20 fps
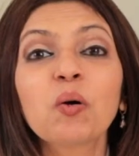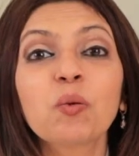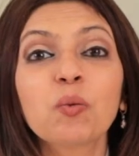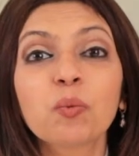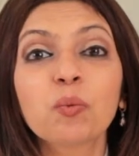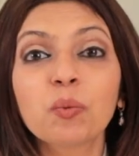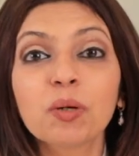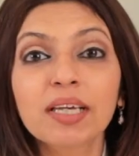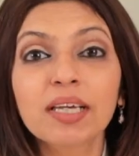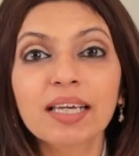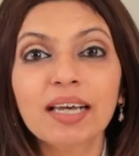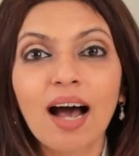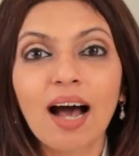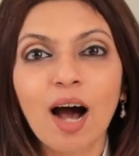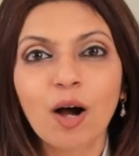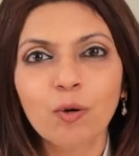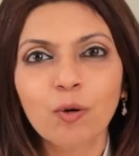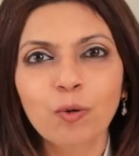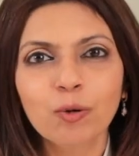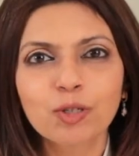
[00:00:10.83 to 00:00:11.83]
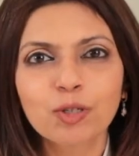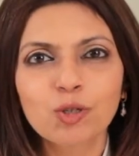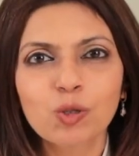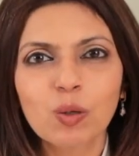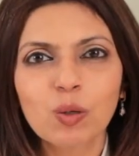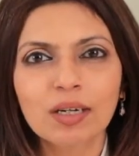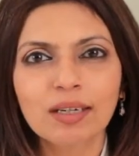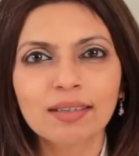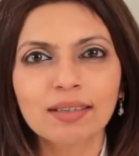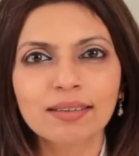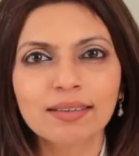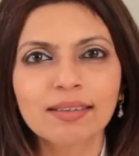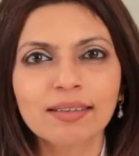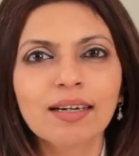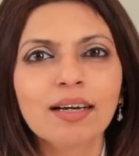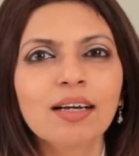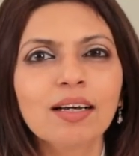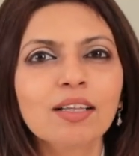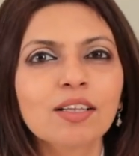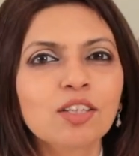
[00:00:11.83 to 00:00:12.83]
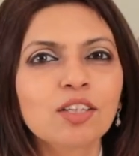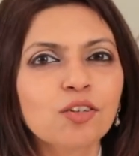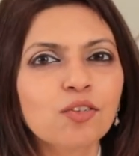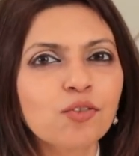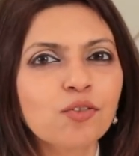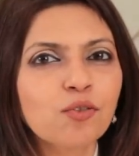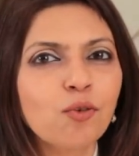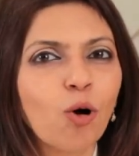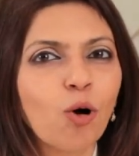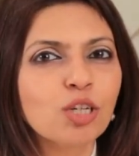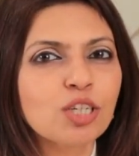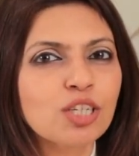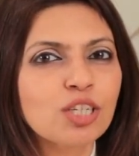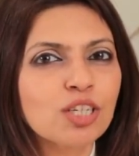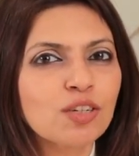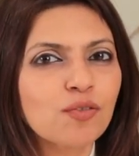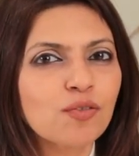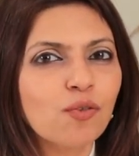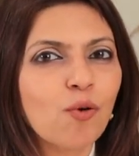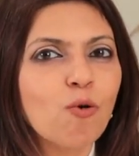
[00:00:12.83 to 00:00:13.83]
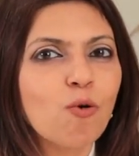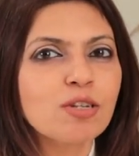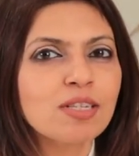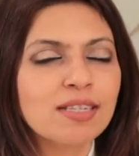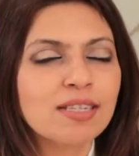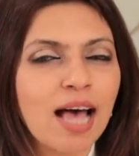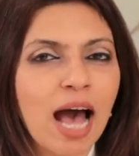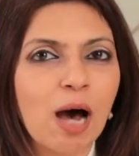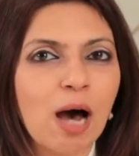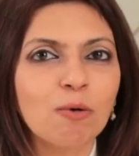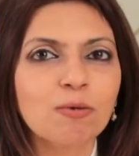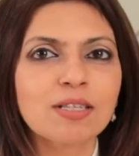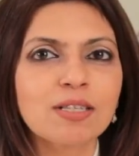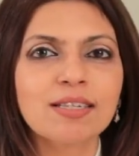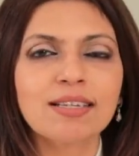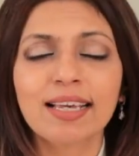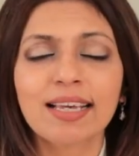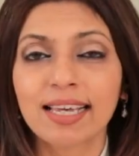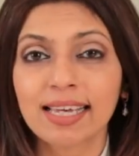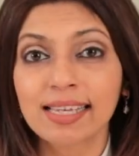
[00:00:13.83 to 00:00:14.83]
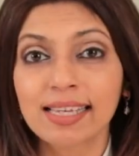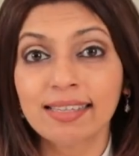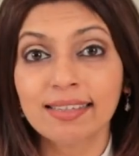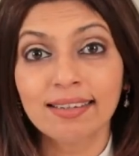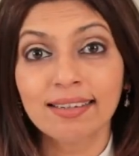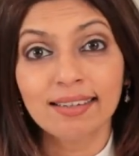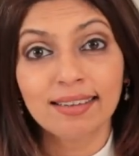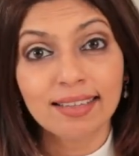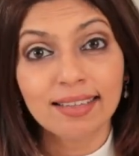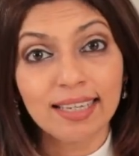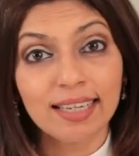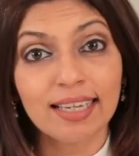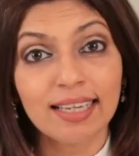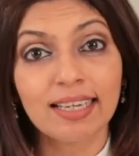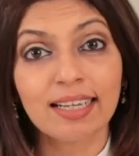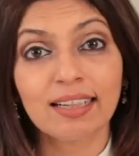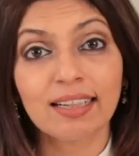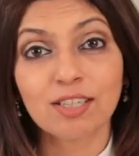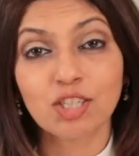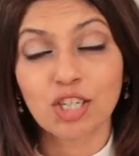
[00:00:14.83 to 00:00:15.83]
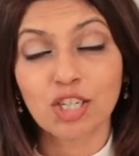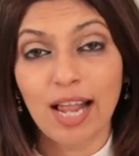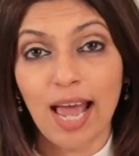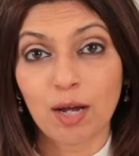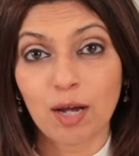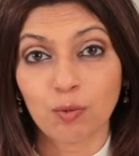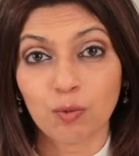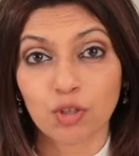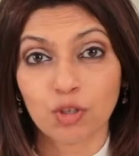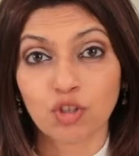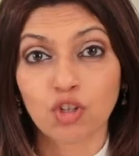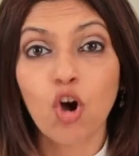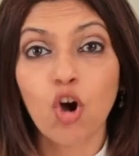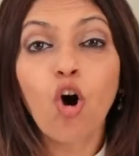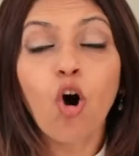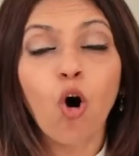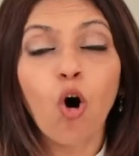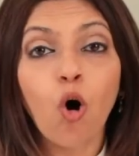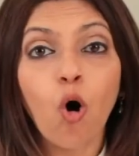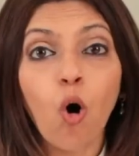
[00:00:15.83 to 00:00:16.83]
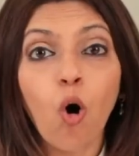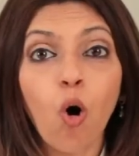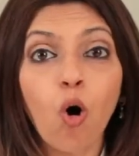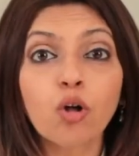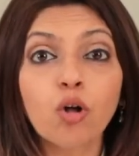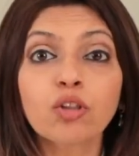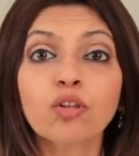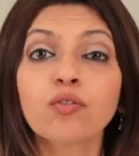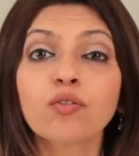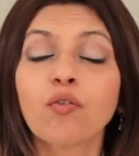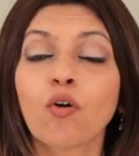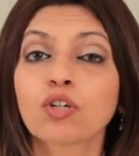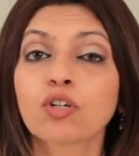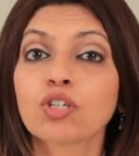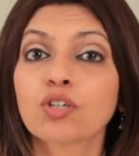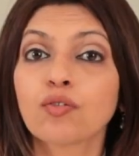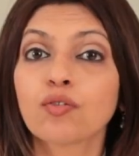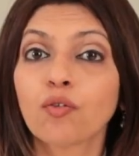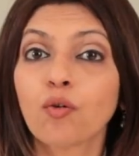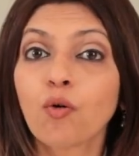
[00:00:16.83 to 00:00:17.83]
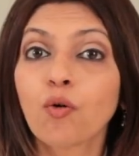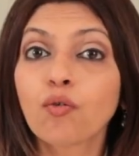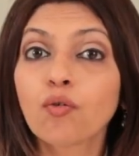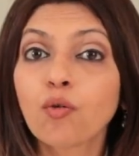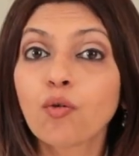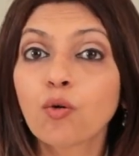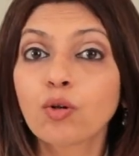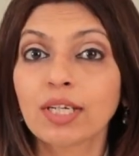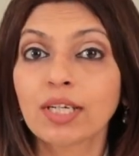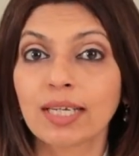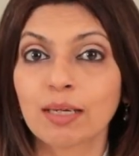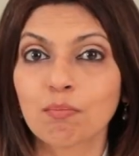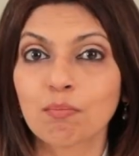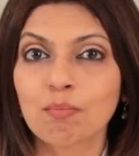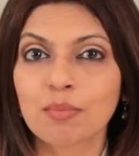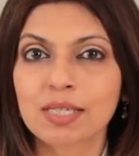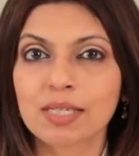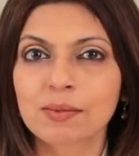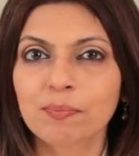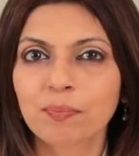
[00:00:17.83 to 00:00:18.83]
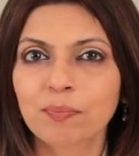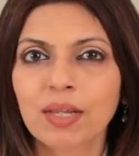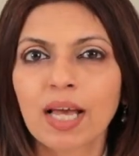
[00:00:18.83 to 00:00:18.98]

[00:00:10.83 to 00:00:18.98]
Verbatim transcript: we are going to learn the 44 sounds in the English language or the 44 phonemes.